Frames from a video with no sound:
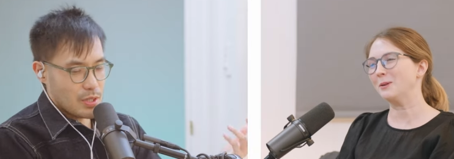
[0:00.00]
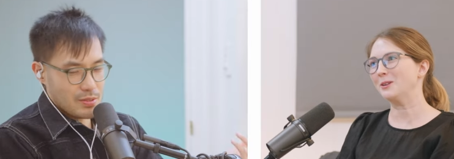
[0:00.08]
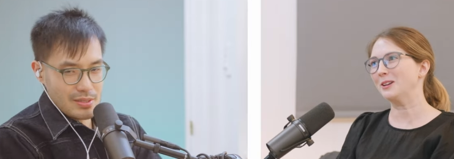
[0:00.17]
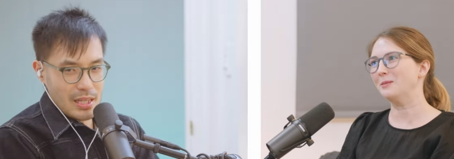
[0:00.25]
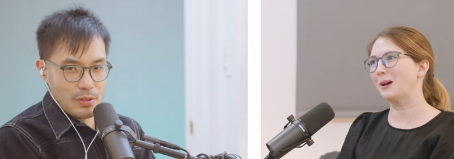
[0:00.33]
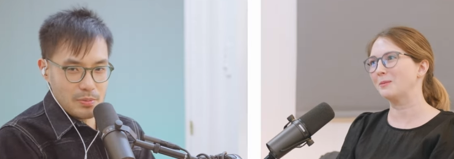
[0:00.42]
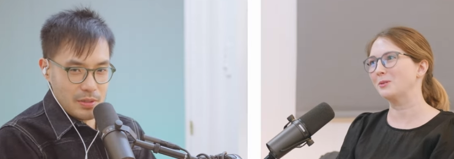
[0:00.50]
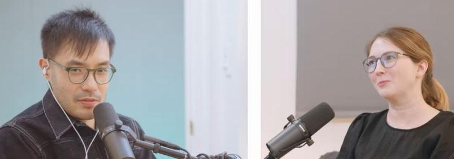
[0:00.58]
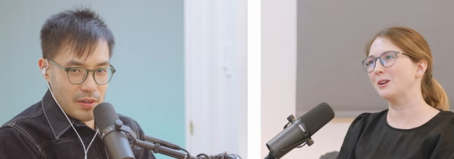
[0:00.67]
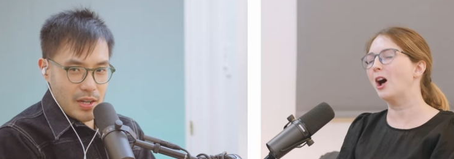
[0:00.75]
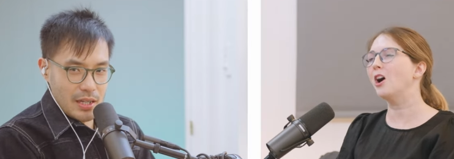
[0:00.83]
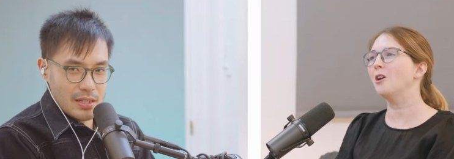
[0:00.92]
Speaker 1: have that would have
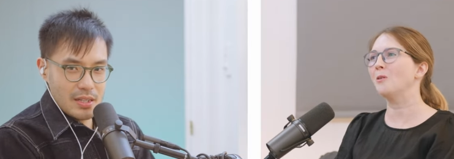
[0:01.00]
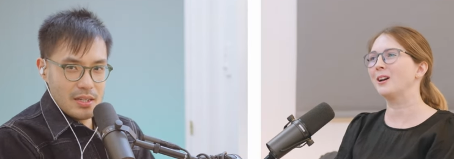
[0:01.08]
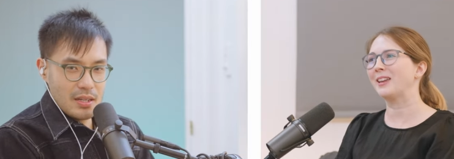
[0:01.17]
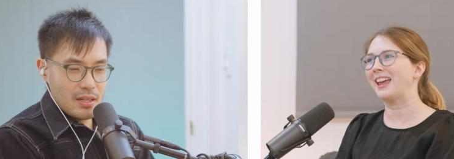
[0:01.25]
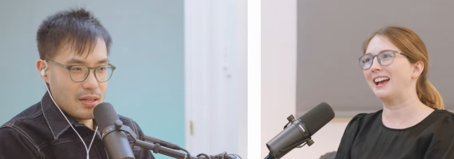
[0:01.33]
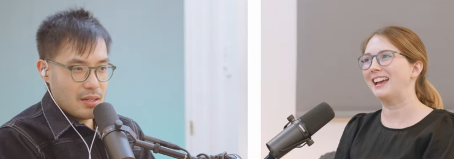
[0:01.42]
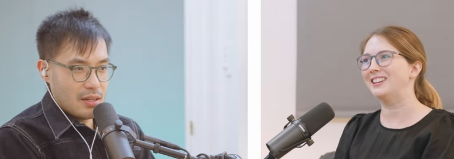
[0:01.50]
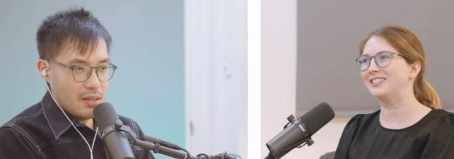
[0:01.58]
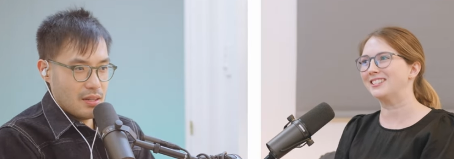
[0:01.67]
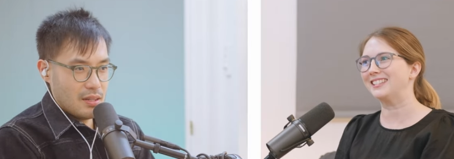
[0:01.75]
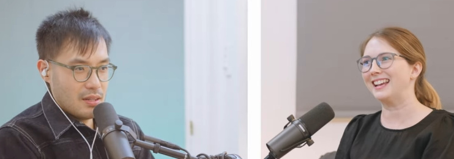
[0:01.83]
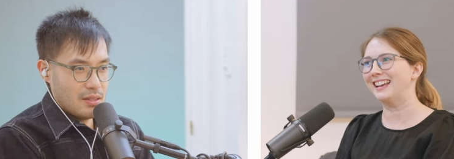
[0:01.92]
been fine. Oh, okay, I
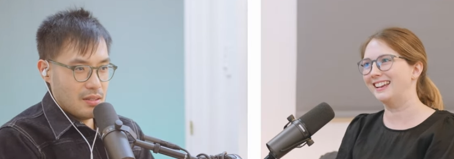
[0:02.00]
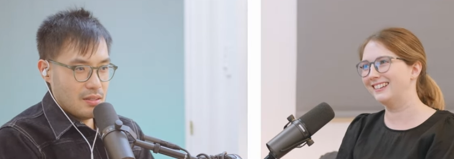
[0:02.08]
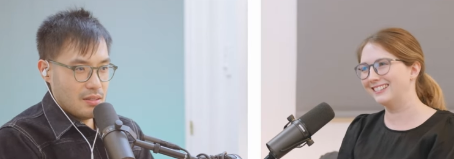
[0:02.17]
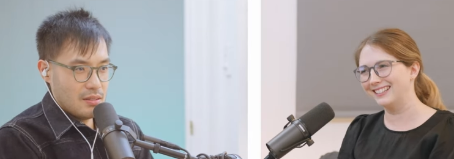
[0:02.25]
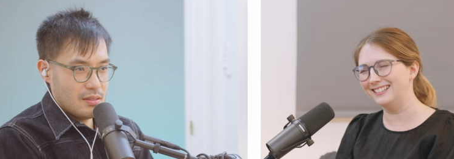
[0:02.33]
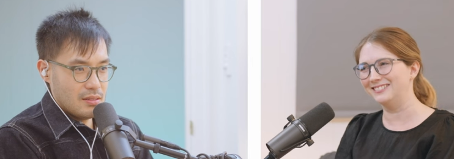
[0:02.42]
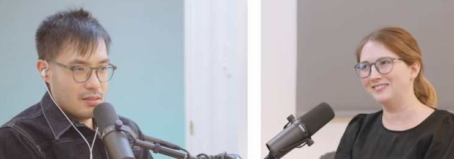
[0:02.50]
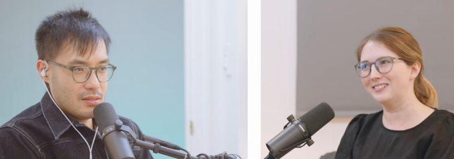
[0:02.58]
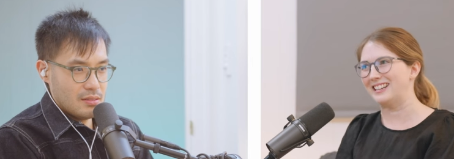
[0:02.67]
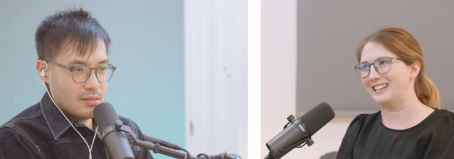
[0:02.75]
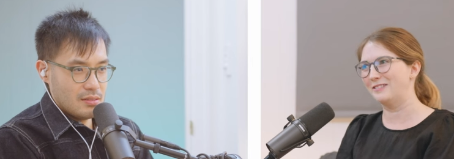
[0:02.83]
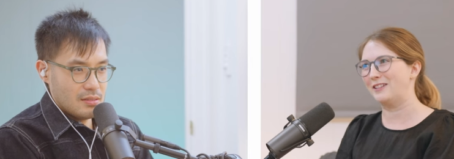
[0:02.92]
understand. Oh,
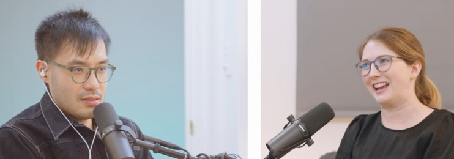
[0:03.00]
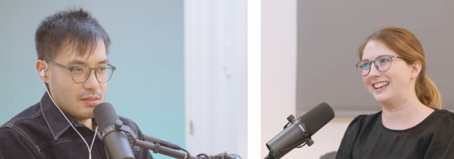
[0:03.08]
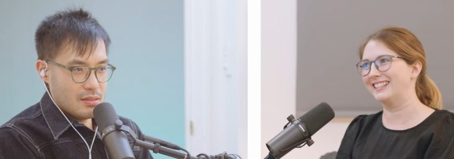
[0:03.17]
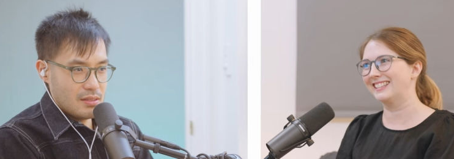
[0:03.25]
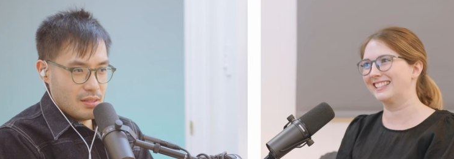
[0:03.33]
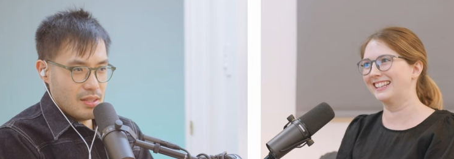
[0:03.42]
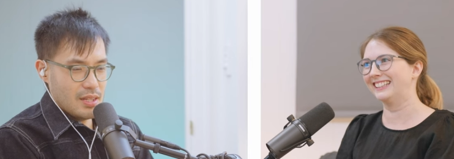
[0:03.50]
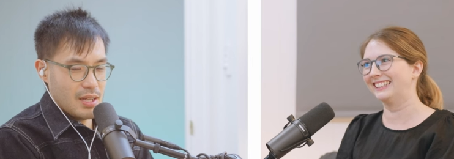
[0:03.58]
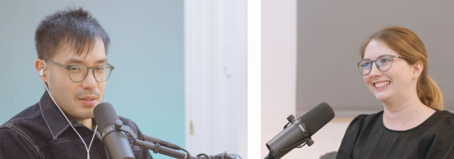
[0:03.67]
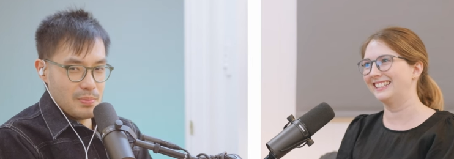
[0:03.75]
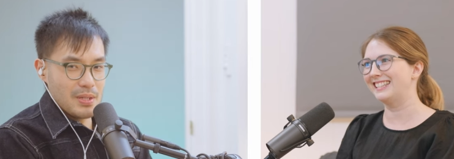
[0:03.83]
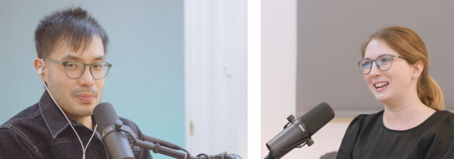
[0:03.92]
what an advance. Yeah,
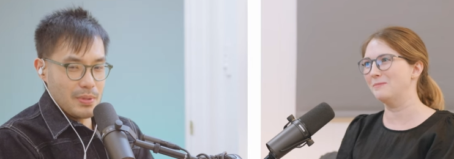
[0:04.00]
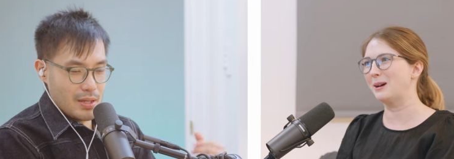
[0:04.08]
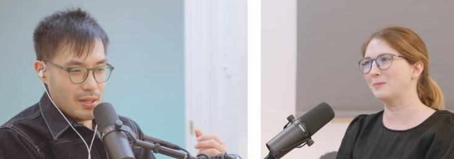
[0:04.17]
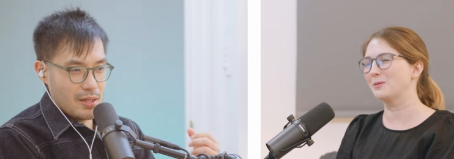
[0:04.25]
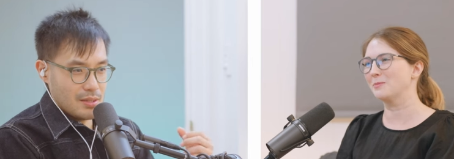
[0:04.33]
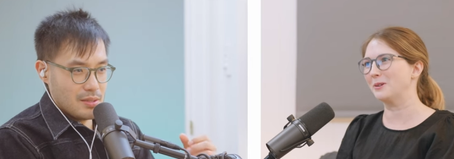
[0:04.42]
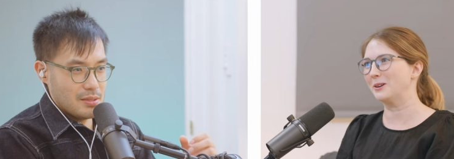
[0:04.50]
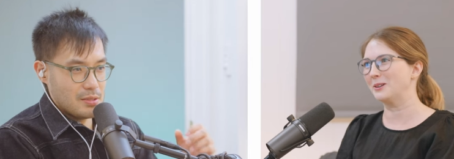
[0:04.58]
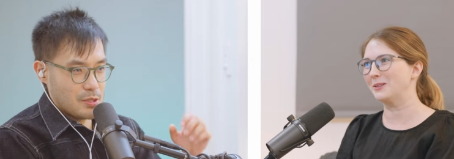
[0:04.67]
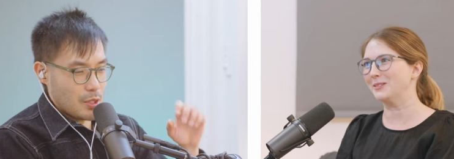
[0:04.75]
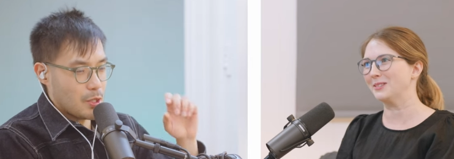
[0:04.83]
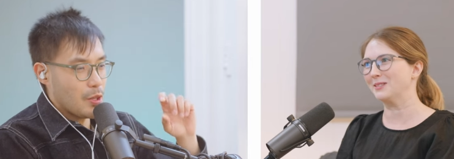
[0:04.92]
yeah, but and but, MacBook
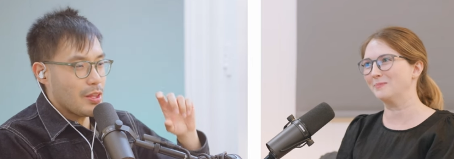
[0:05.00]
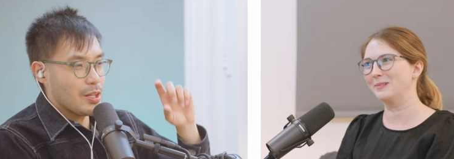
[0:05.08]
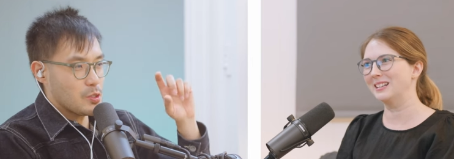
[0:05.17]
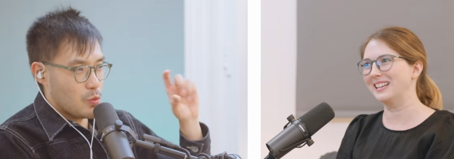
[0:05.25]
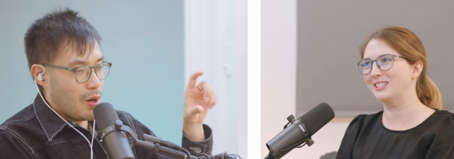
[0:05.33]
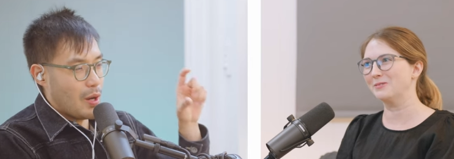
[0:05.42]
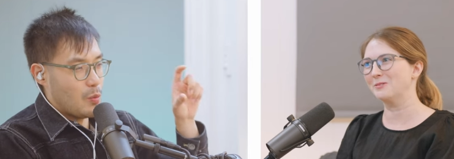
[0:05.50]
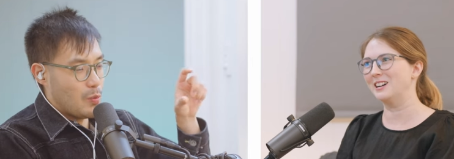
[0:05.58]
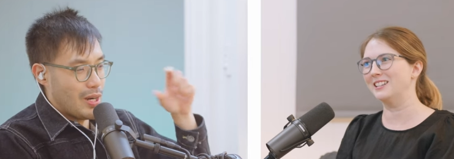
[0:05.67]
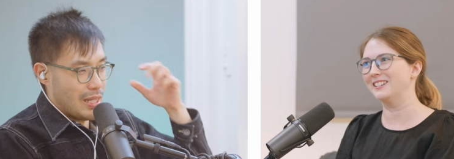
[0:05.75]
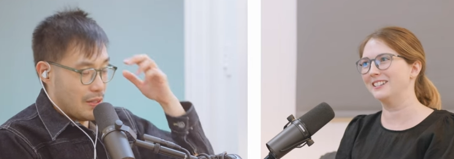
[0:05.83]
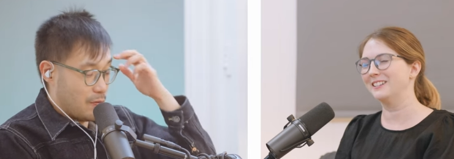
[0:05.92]
Pro. So I don't think it's quite
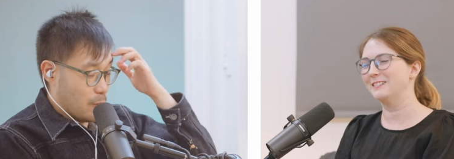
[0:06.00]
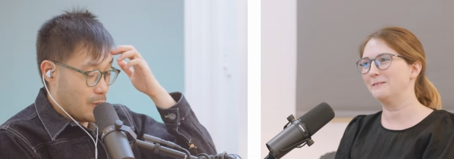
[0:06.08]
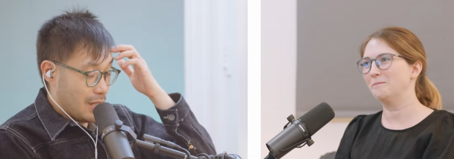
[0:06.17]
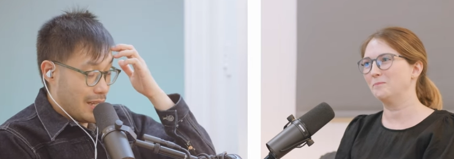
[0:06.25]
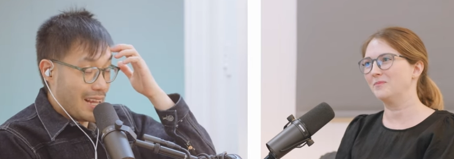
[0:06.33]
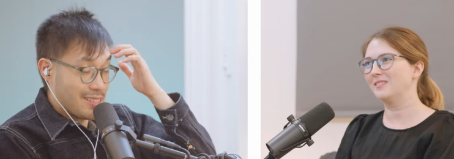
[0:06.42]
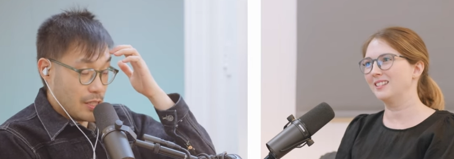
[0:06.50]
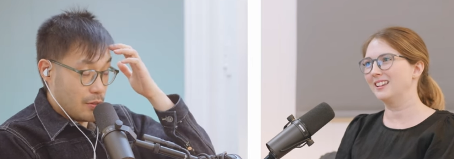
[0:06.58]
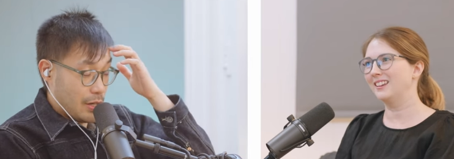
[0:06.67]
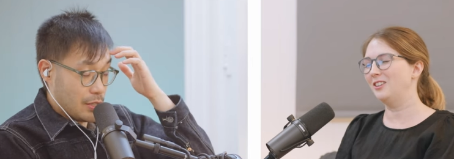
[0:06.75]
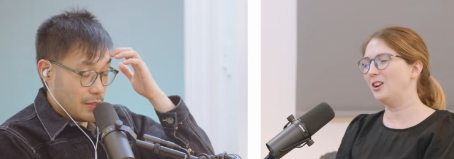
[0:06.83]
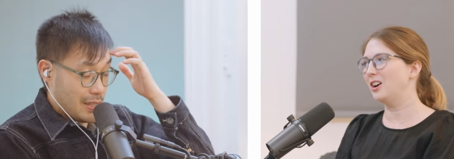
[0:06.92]
ready
Speaker 2: for the next
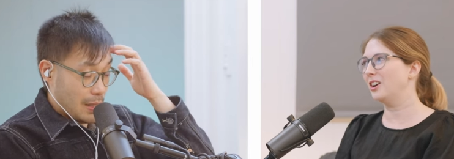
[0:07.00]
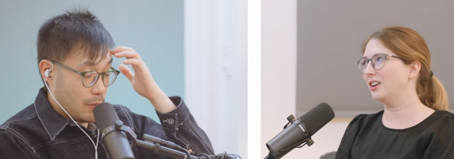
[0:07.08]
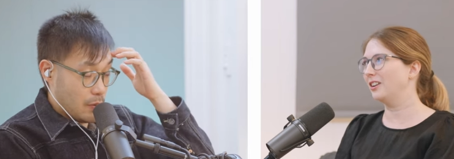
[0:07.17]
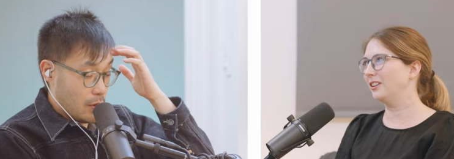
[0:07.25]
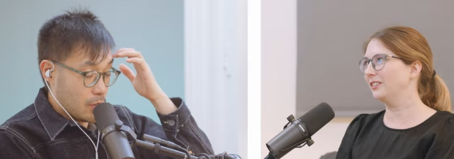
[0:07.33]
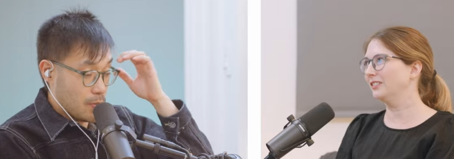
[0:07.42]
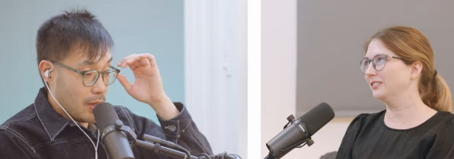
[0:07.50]
iteration no. of Apple Watch.